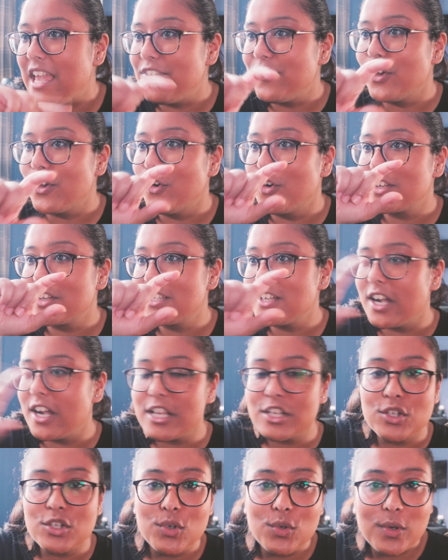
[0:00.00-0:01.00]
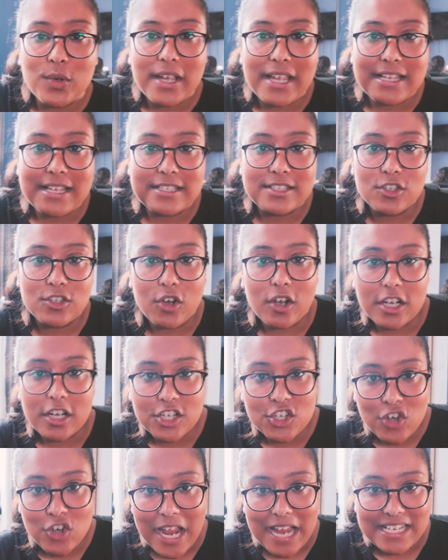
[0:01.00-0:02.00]
your title is not
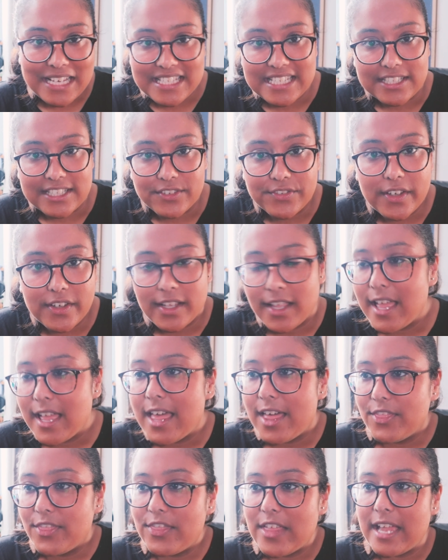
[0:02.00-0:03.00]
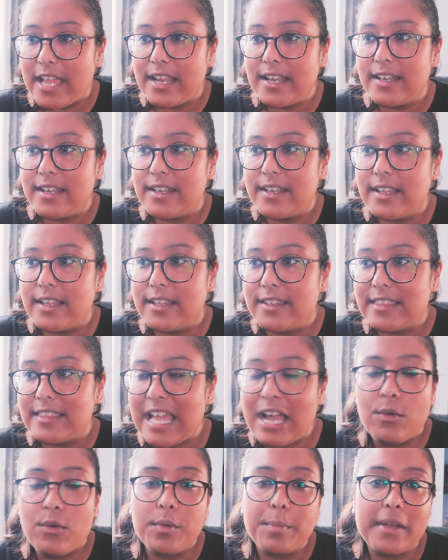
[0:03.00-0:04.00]
attractive, then
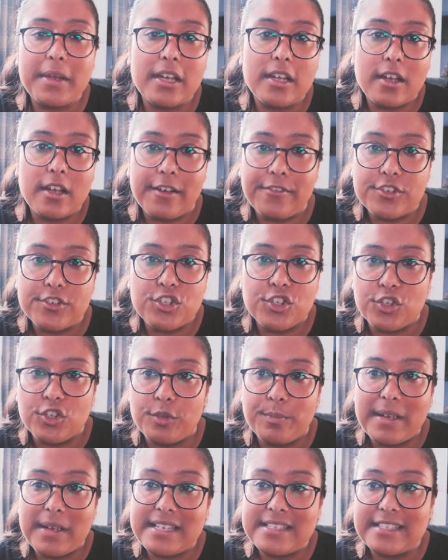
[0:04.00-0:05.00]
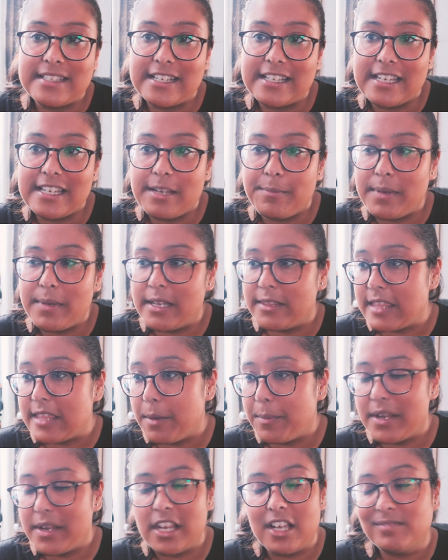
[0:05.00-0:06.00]
that would be enough to basically
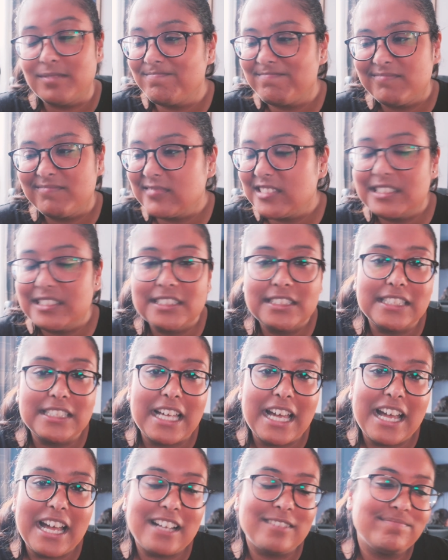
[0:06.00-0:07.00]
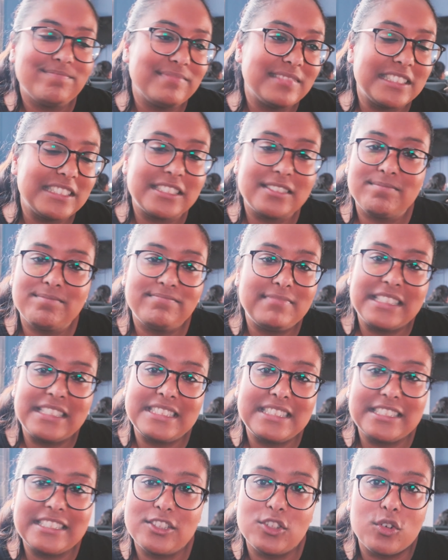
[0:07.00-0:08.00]
they'll be like, nah,
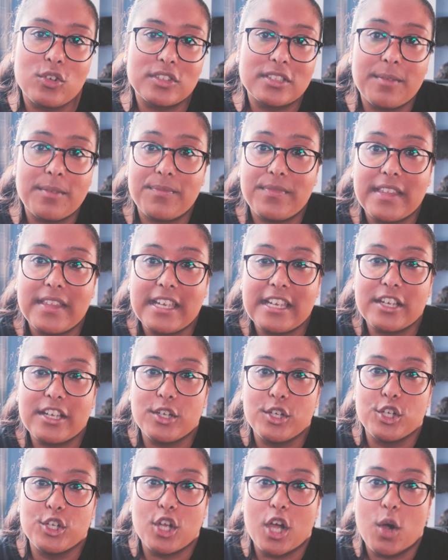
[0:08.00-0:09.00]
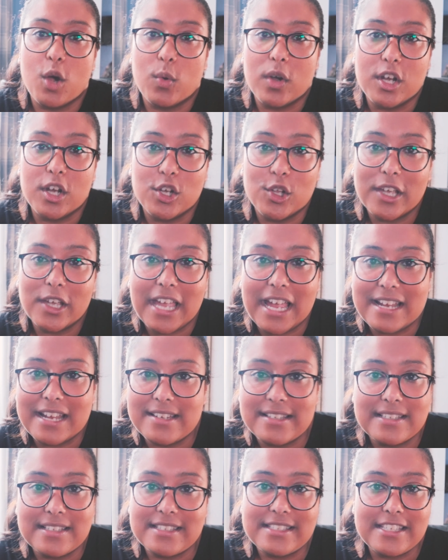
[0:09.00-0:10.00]
this is not something, you know, I want to look at.
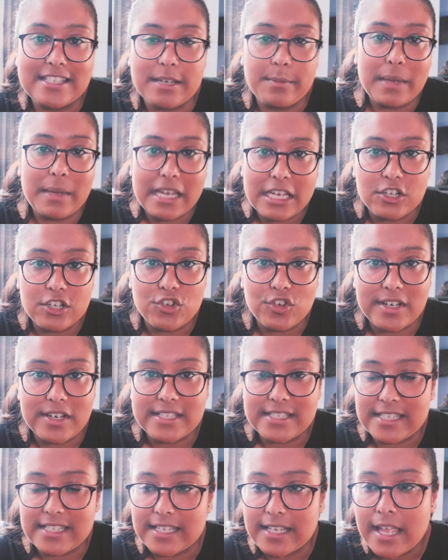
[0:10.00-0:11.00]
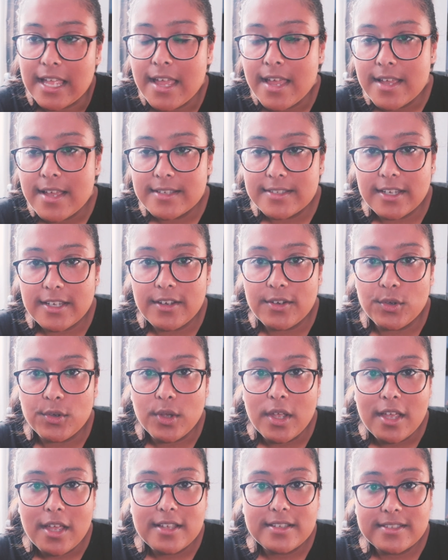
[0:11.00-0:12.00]
It doesn't seem interesting.
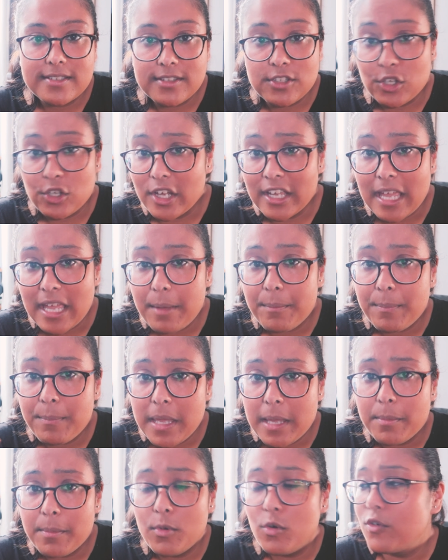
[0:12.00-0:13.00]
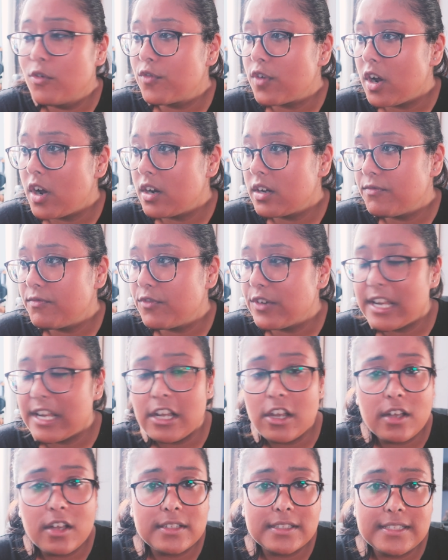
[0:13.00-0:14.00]
So you can get people from
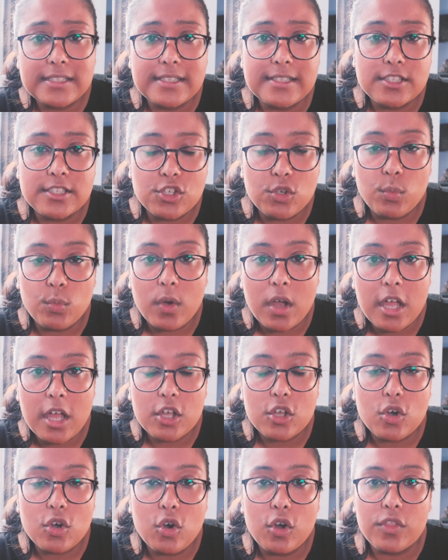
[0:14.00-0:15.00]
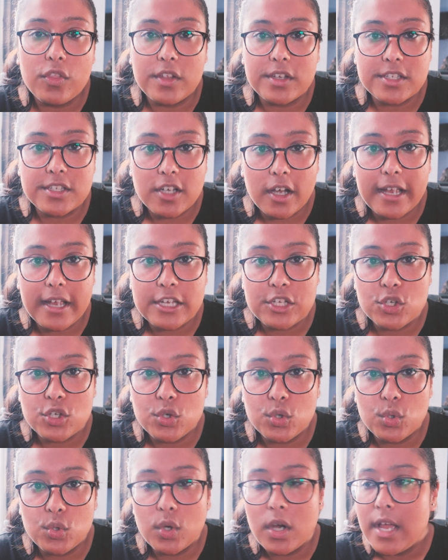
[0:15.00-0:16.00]
freelancers to work on the
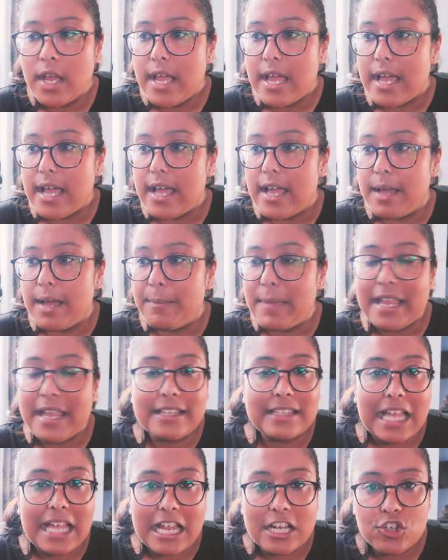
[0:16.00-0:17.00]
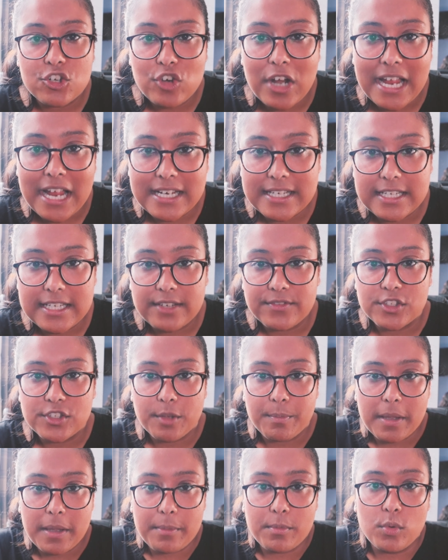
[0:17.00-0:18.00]
title, make that attractive
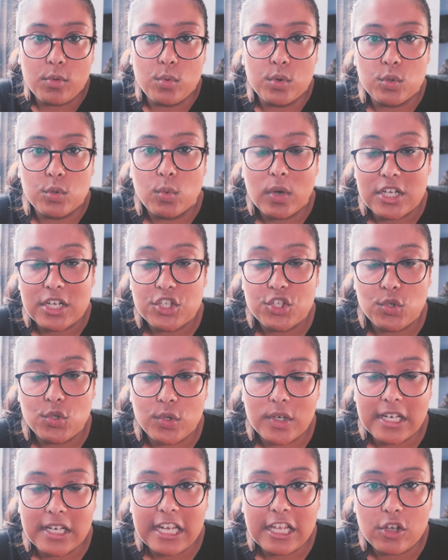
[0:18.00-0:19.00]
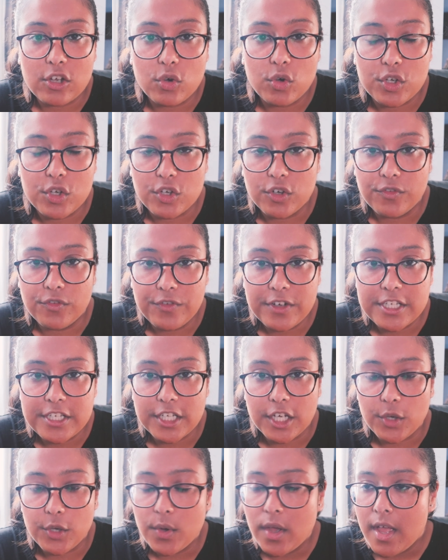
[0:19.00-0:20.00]
so people would want to click on your
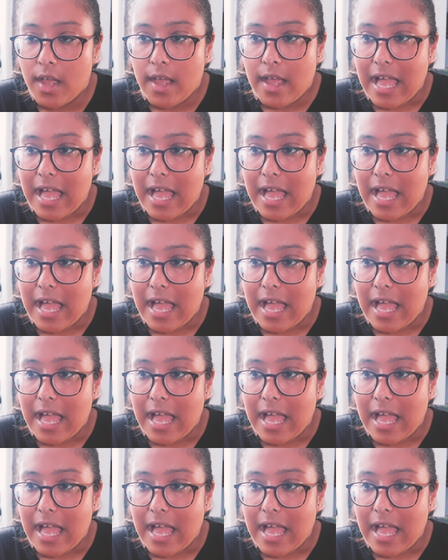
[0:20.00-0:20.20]
video.